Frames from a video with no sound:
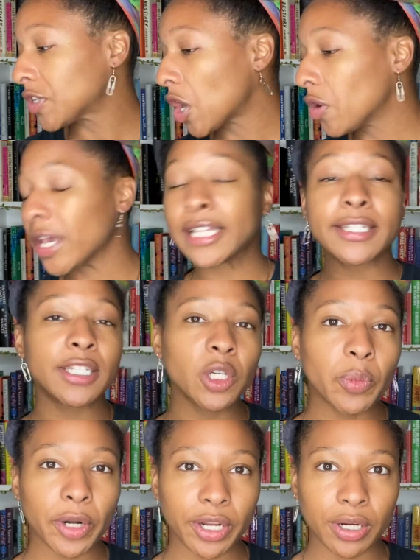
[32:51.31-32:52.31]
So it's still
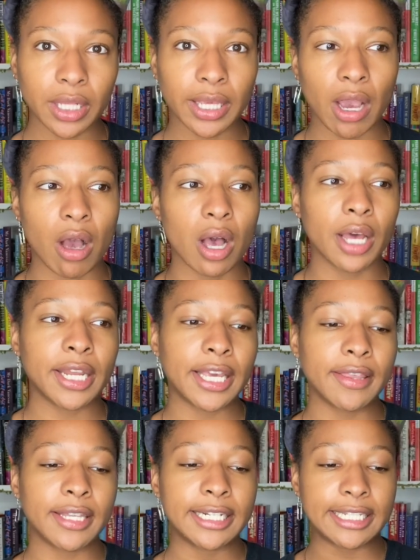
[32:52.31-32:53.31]
pretty early on
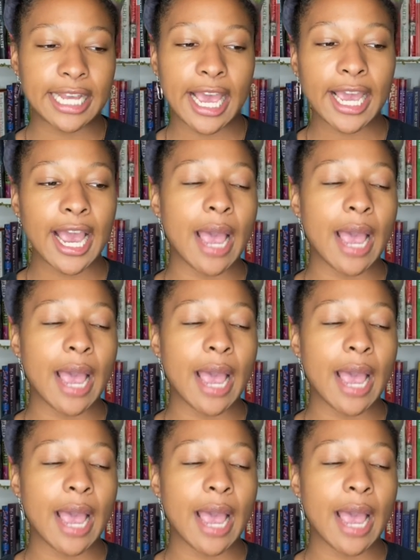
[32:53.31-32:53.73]
in the day.